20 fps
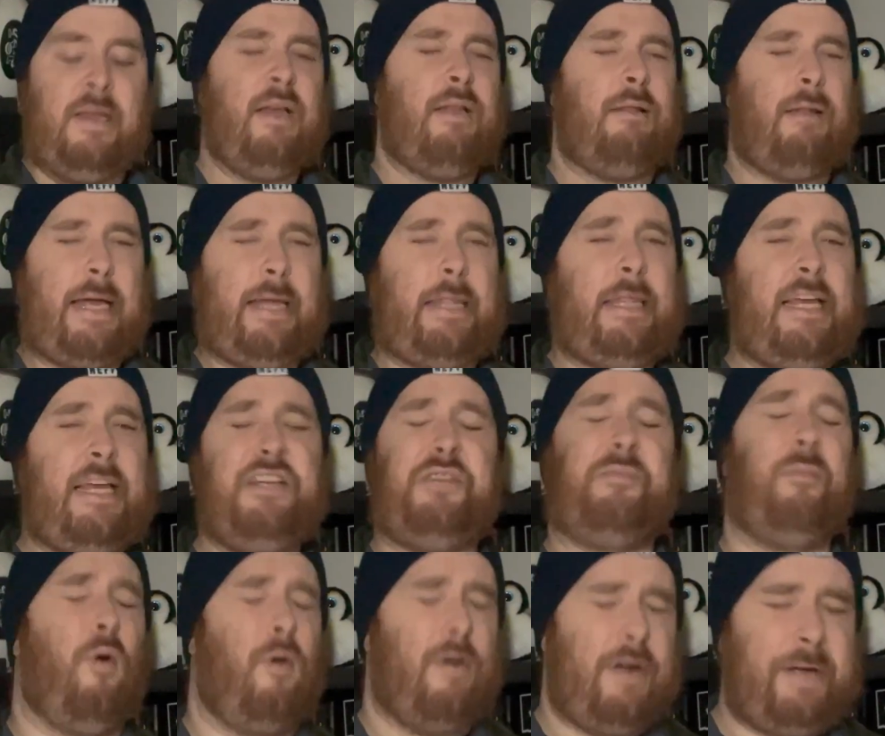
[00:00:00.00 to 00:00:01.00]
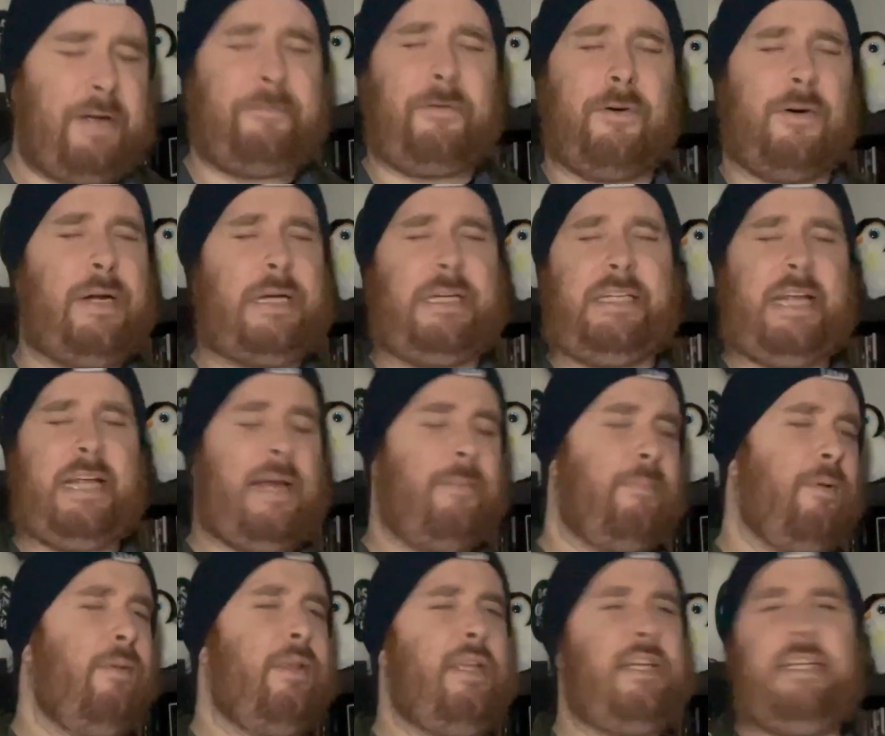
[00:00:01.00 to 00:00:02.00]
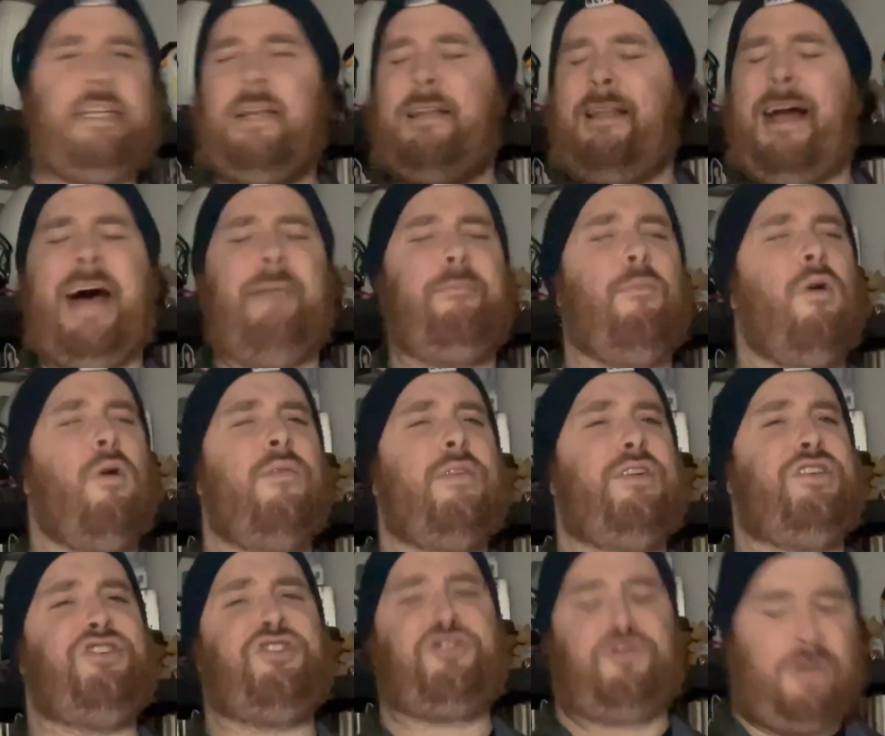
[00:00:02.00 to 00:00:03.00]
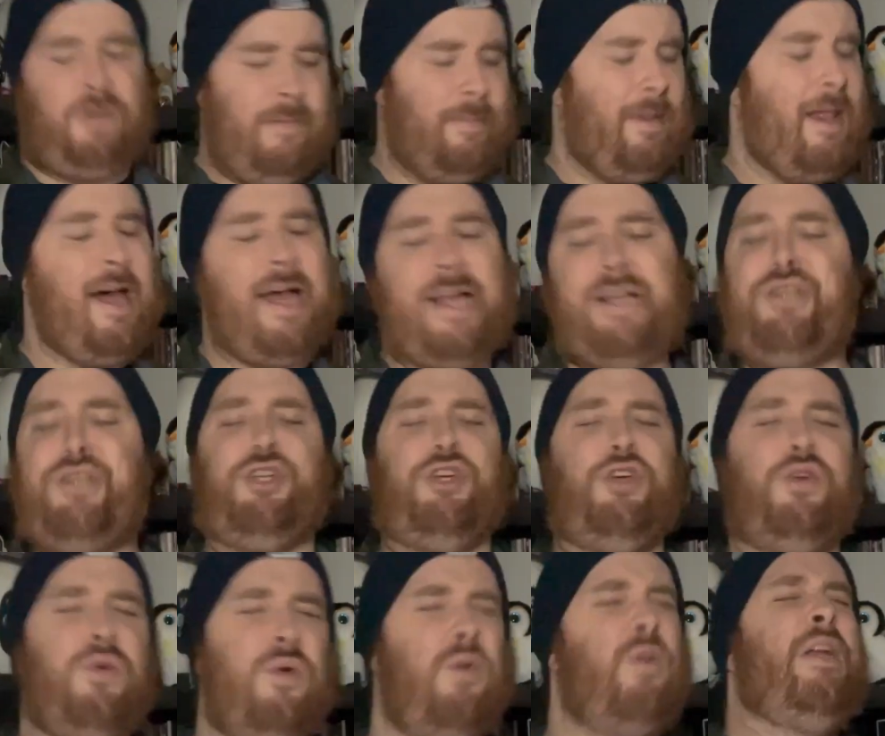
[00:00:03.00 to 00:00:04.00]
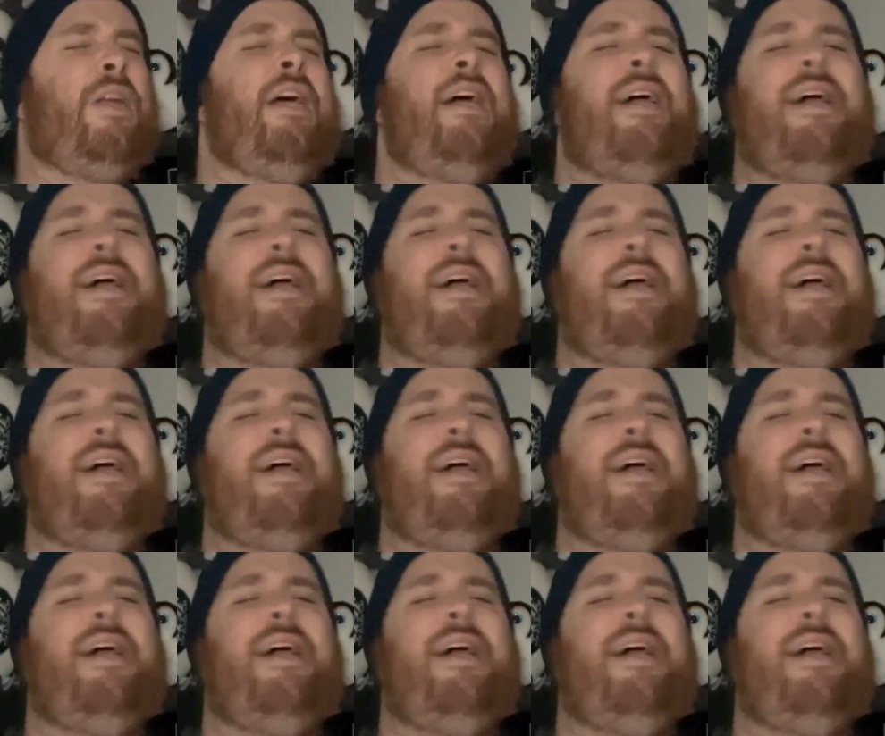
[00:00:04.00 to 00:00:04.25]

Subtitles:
Like These Morning, for example, this is a lot more of a streamlined tune.